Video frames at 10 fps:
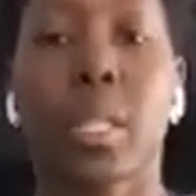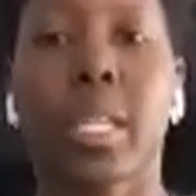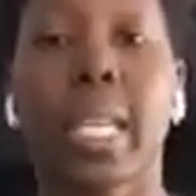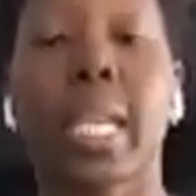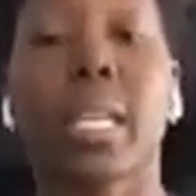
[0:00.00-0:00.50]

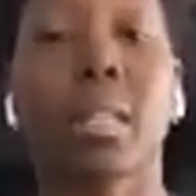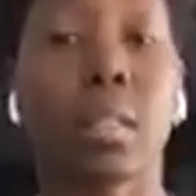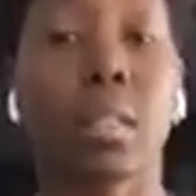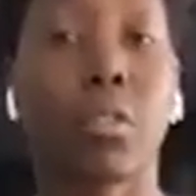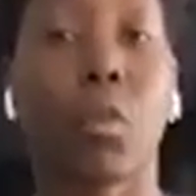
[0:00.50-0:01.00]
It's
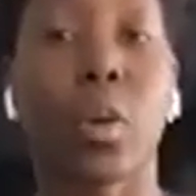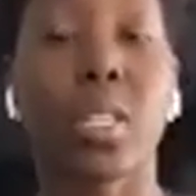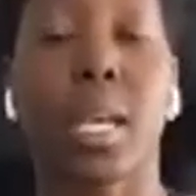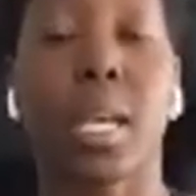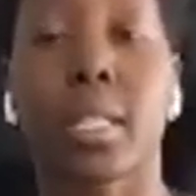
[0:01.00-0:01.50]
breathing in
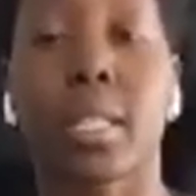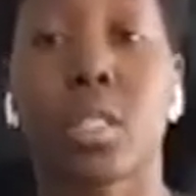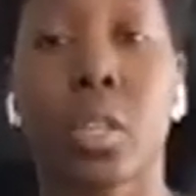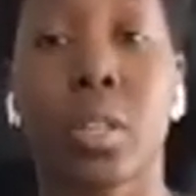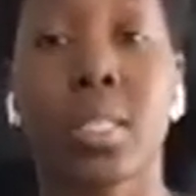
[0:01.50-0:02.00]
4
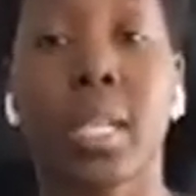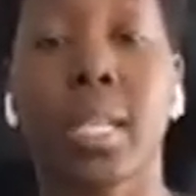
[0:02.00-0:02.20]
seconds.